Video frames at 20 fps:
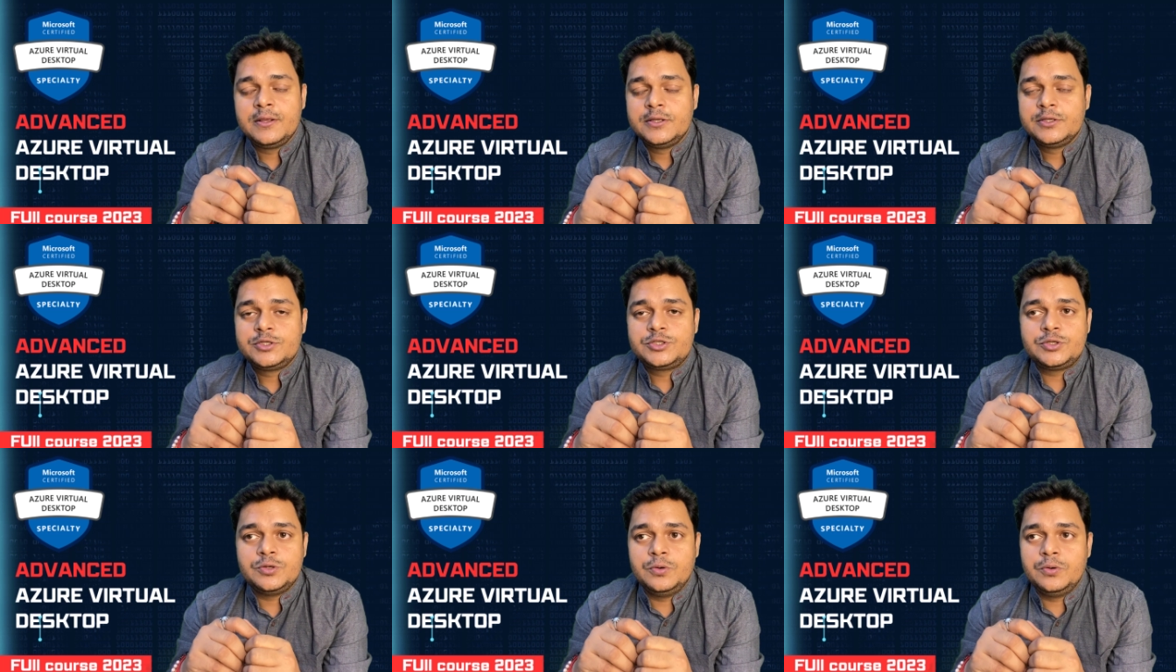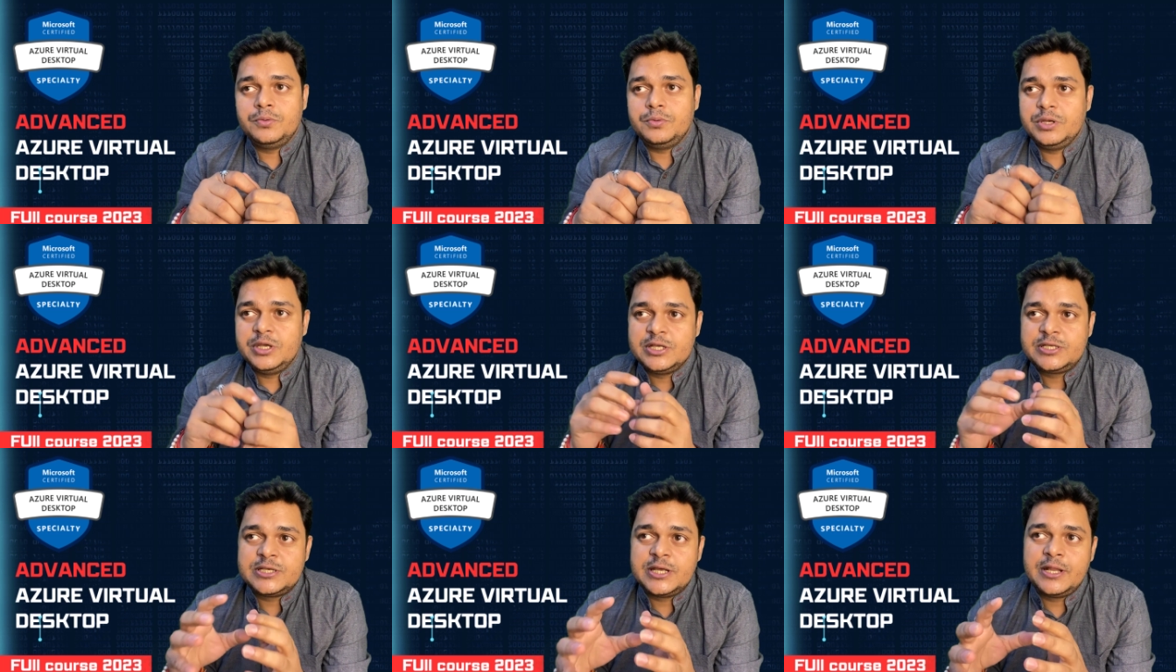So
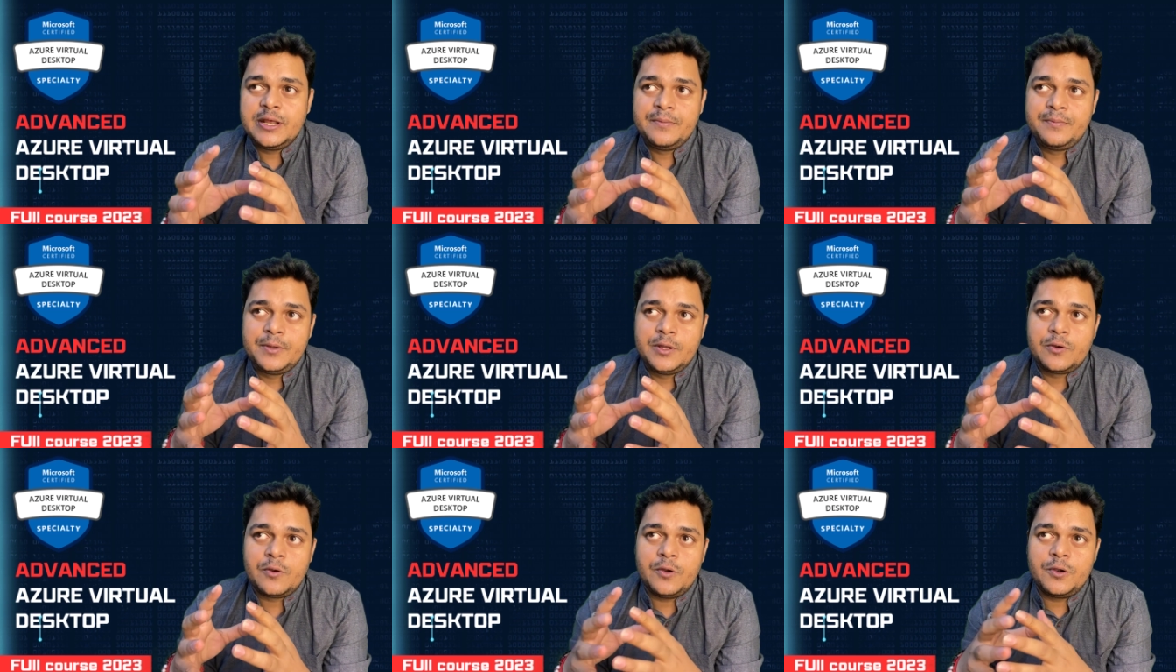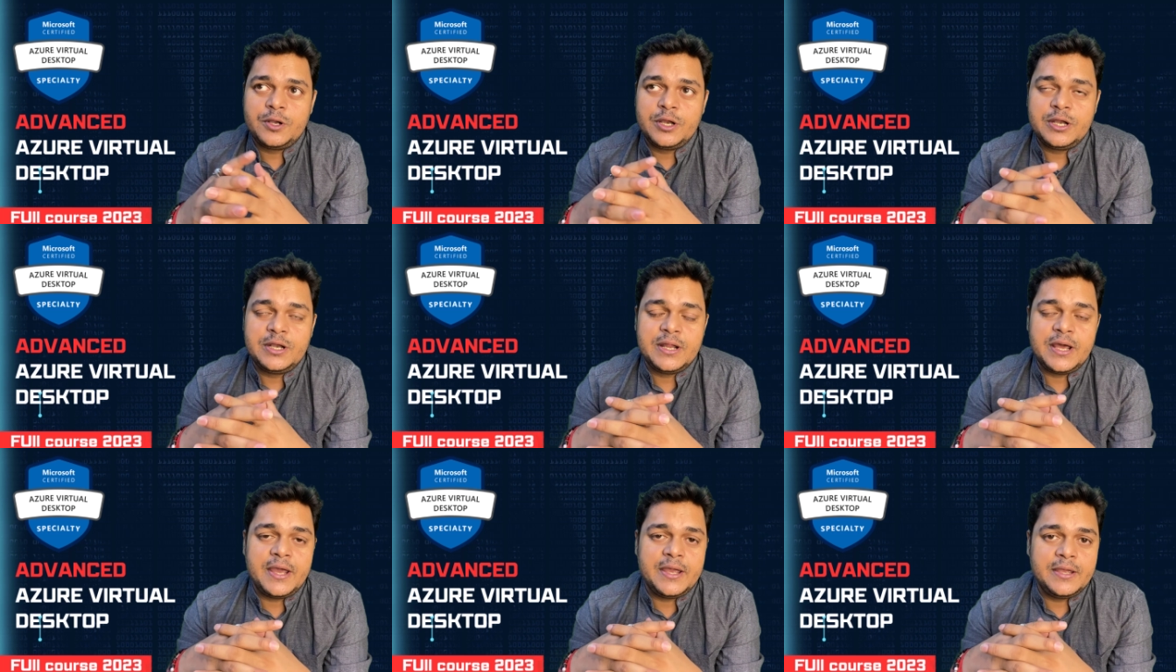each and every
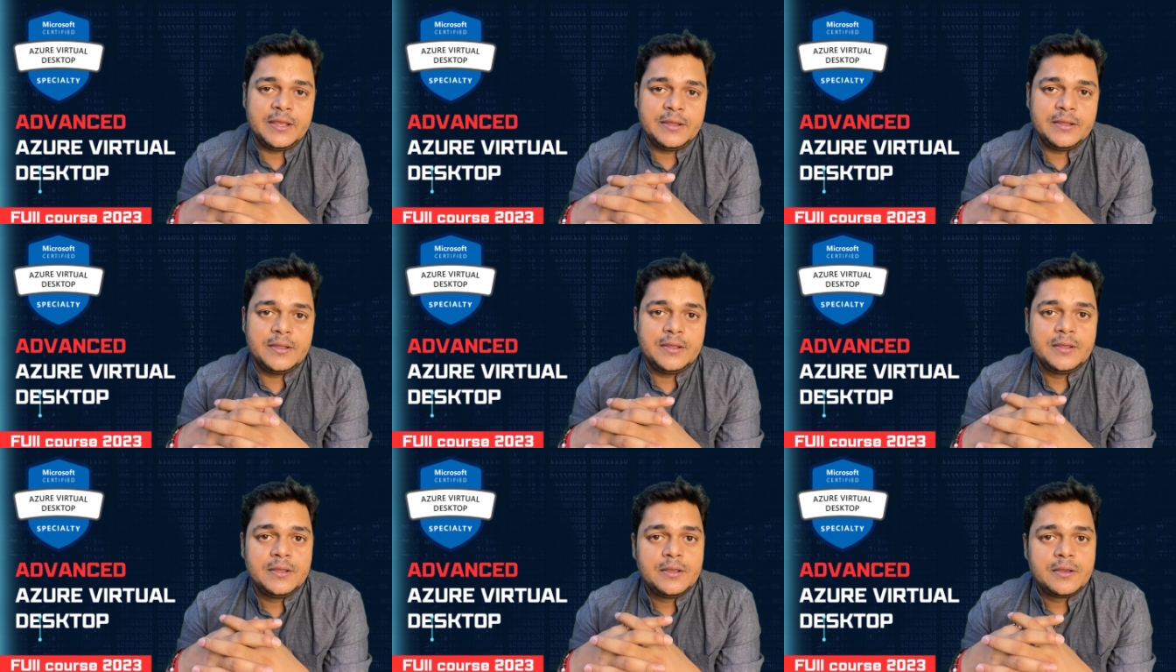content I